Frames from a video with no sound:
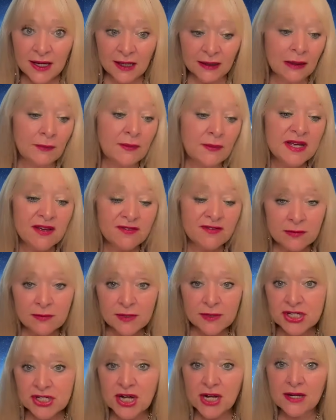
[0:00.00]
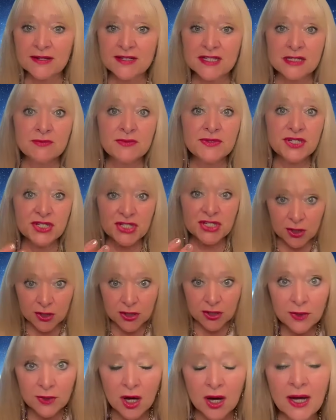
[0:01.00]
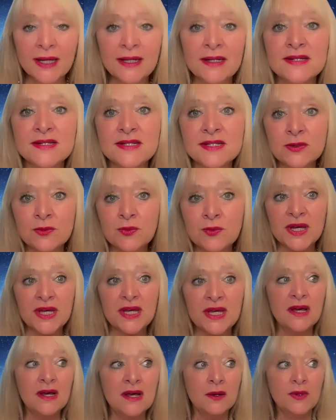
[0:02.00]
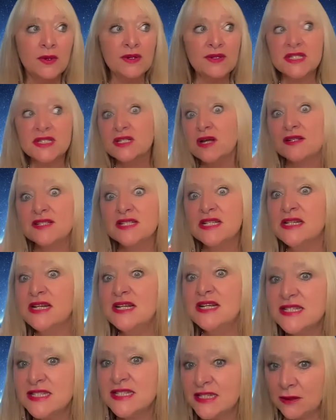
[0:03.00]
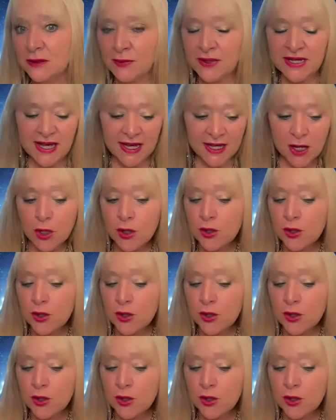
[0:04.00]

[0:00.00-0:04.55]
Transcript: And that we give them a chance and we show them kindness and we start to listen and we get